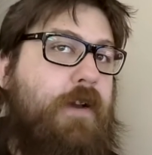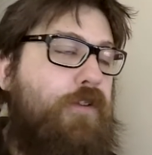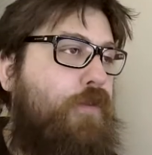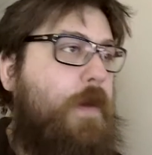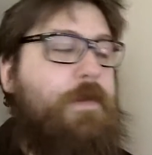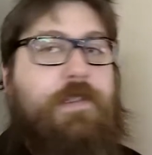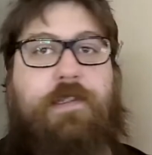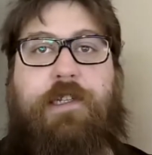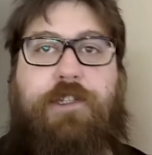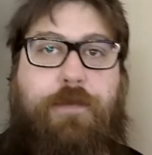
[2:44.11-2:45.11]
All weapons are
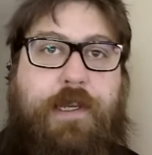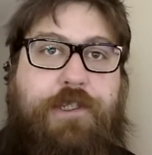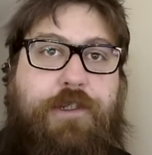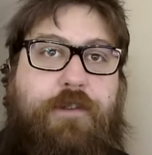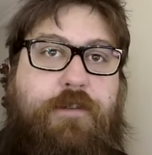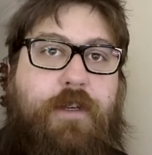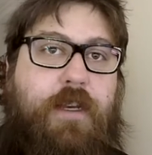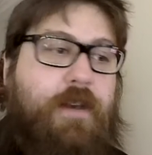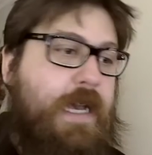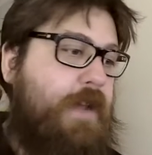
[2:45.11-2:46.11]
situational
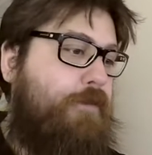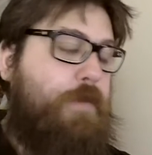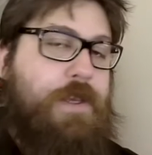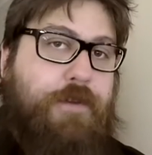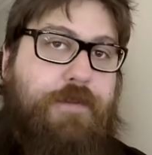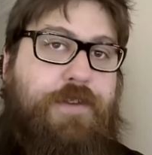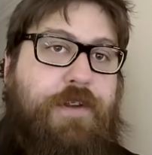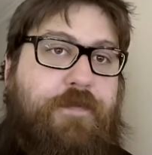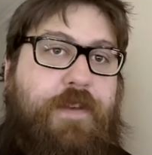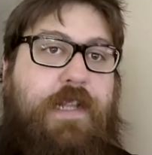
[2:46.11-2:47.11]
and will be used to
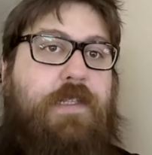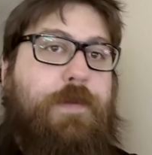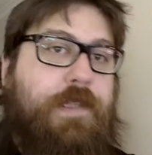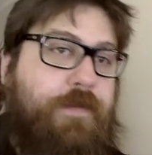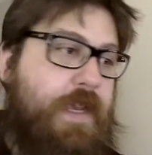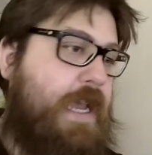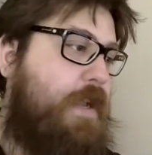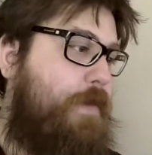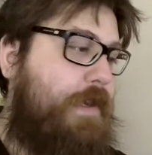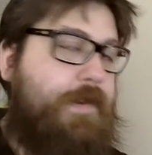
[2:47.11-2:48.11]
defeat specific
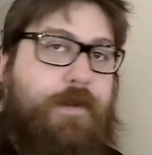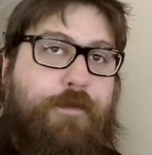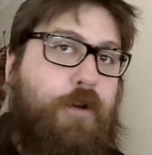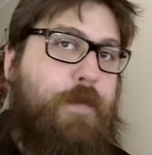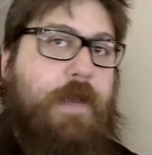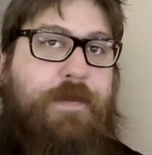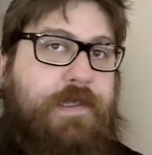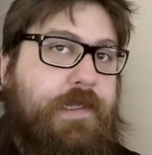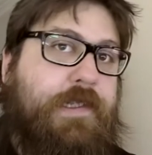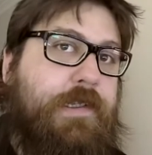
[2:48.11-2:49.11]
enemies in a rock, paper,
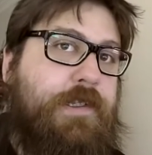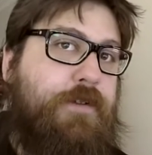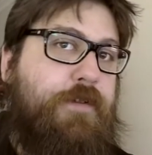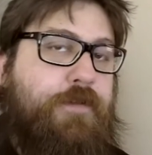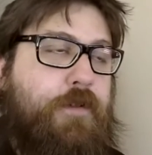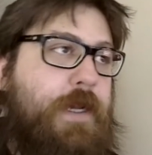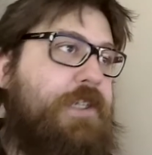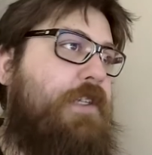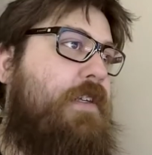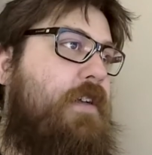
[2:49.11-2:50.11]
scissors sort of
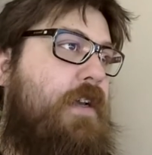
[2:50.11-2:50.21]
formation.